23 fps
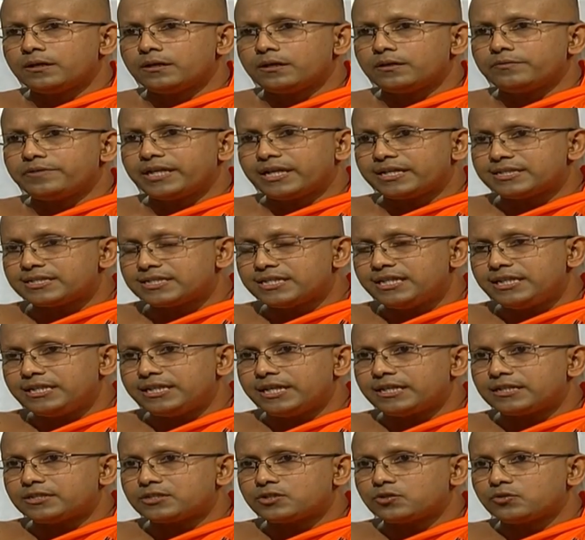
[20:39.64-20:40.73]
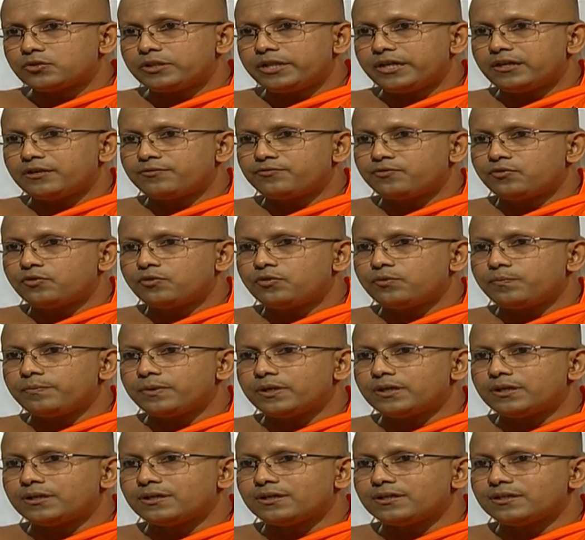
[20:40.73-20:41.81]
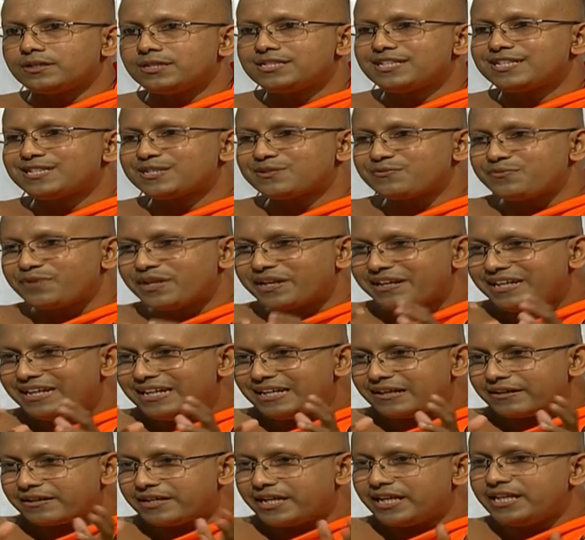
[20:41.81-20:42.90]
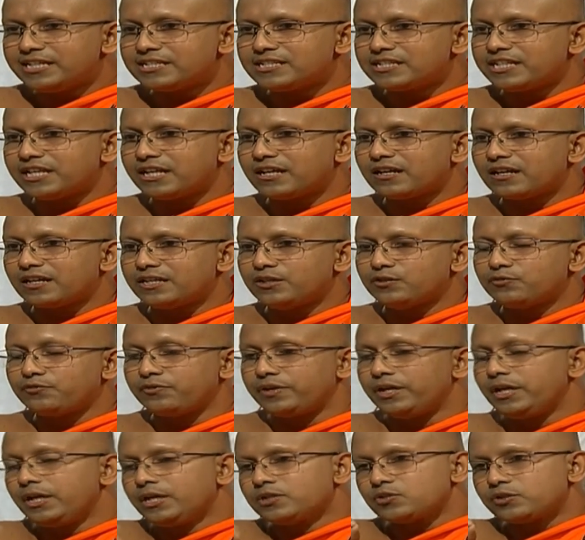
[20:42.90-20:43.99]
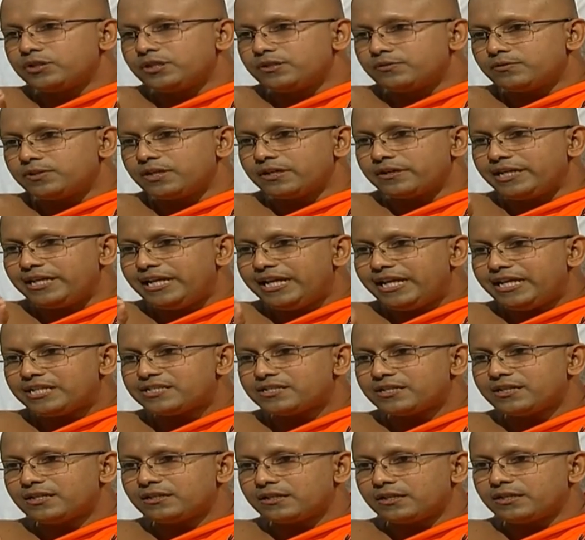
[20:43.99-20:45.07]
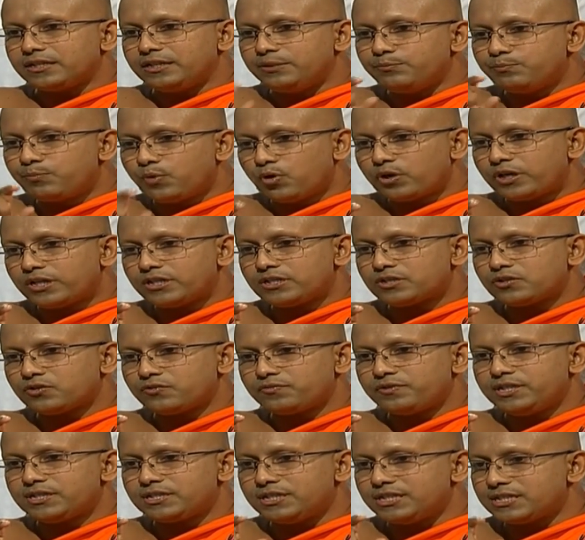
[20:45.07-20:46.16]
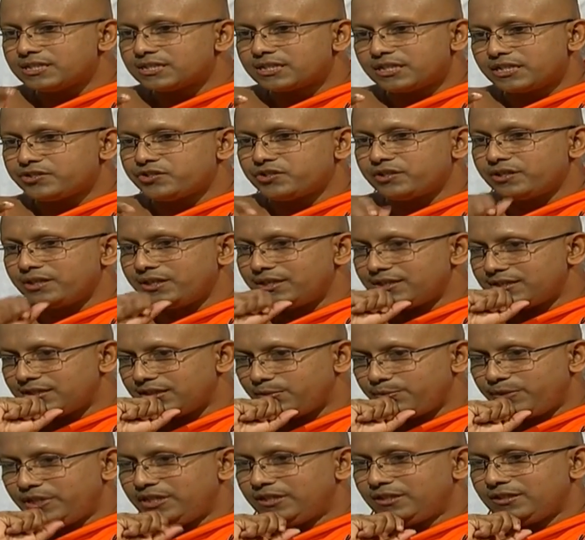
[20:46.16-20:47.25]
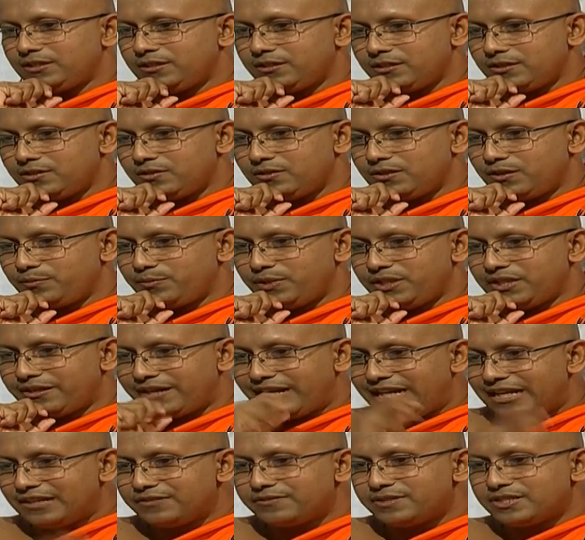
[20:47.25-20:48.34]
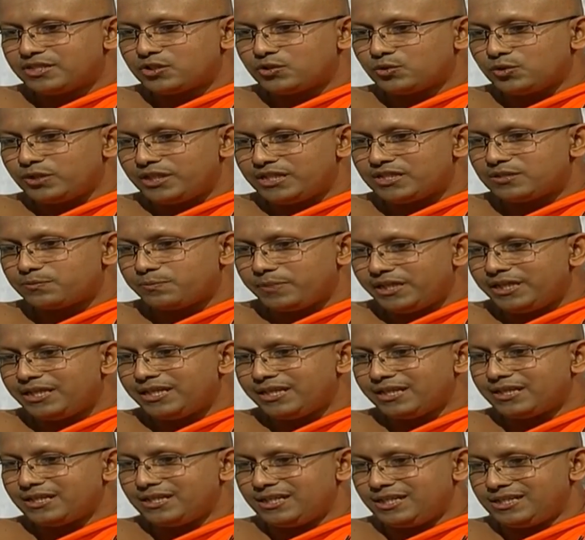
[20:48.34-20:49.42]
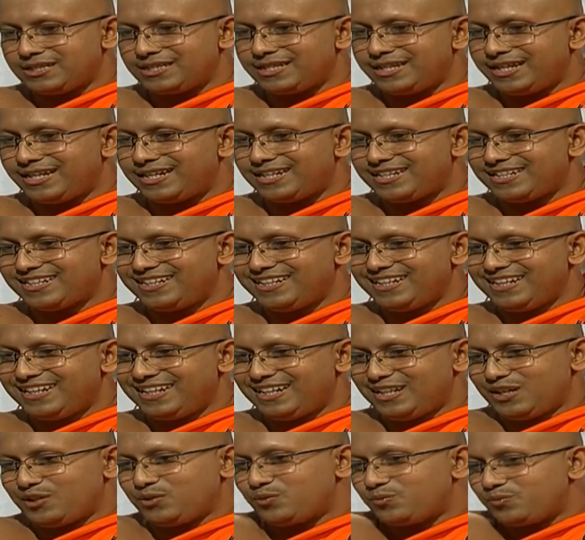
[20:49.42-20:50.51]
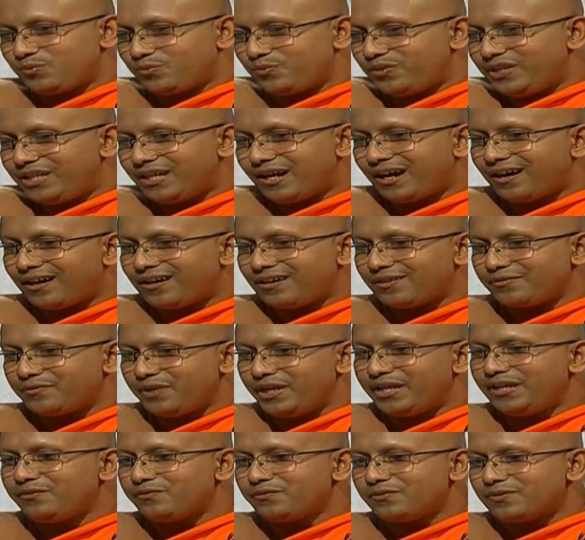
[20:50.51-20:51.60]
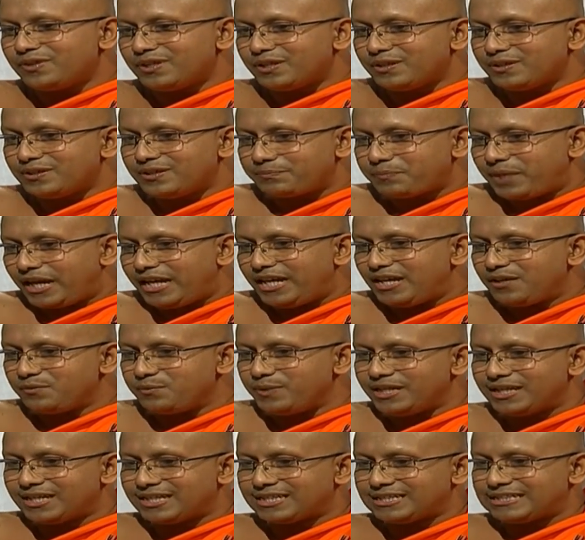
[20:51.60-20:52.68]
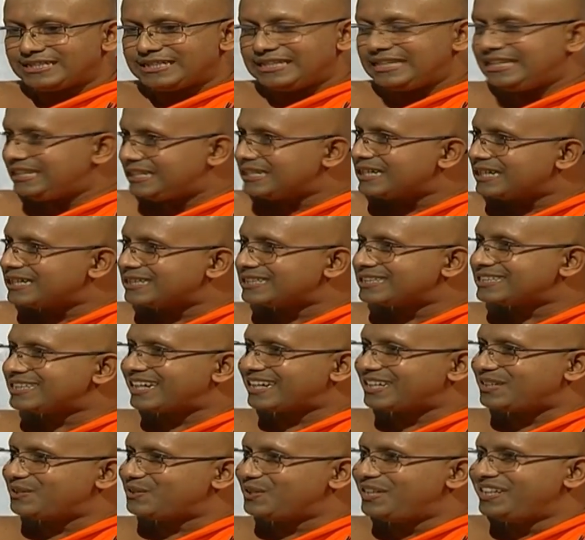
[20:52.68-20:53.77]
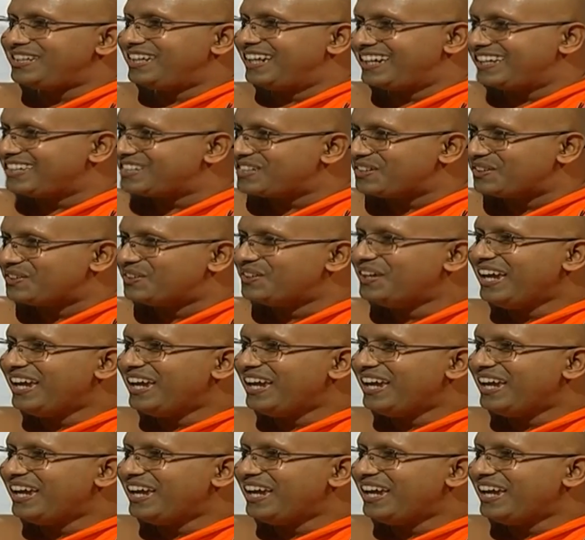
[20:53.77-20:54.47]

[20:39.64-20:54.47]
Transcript: We can see that. So therefore, this is a very realistic kind of way. So the relation, the importance of this discussion is, the relevance to this period is that now we are, when the pandemic hit us, actually there is no